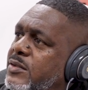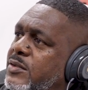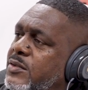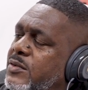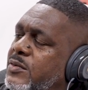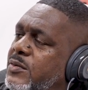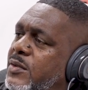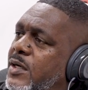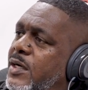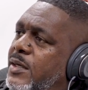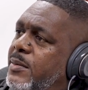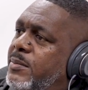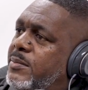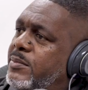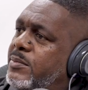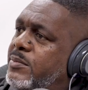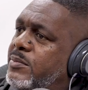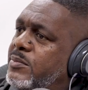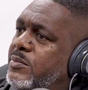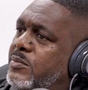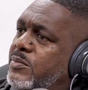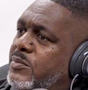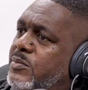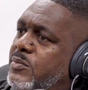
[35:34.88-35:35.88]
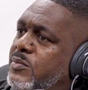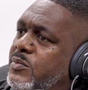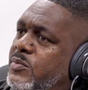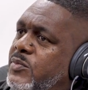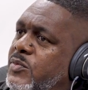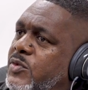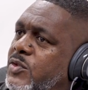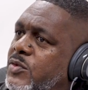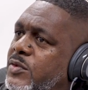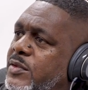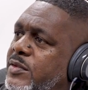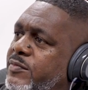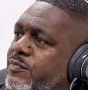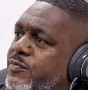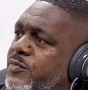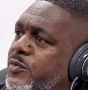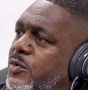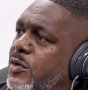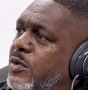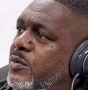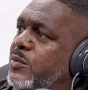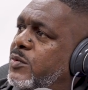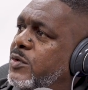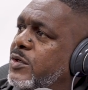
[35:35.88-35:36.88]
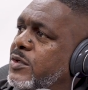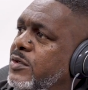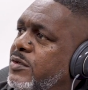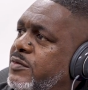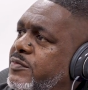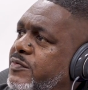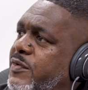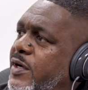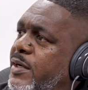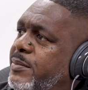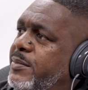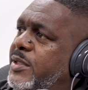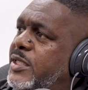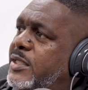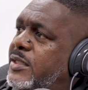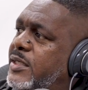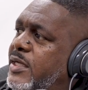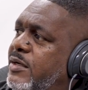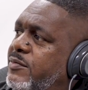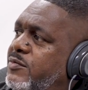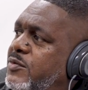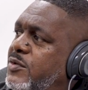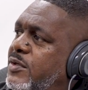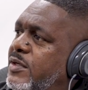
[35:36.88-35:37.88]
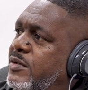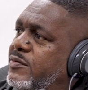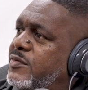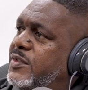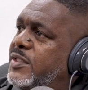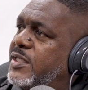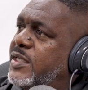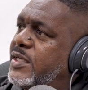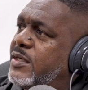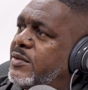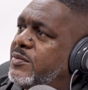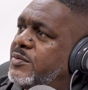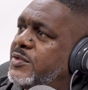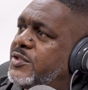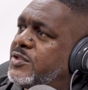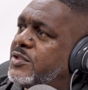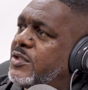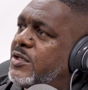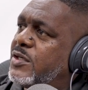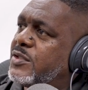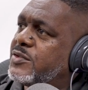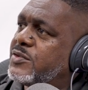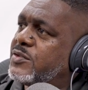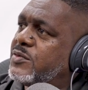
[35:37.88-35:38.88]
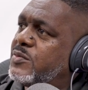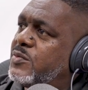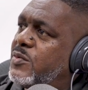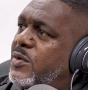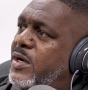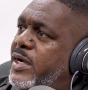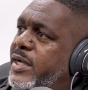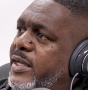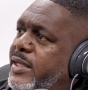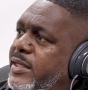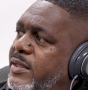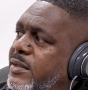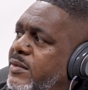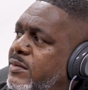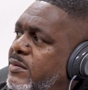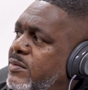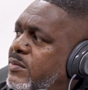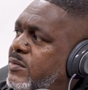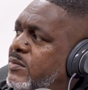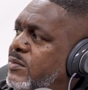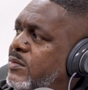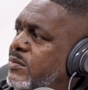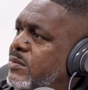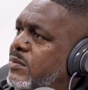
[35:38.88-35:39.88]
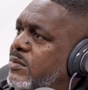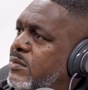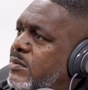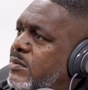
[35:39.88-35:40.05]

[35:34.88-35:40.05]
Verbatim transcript: You in Fort Worth. I mean, have you ever dealt with Charleston White? I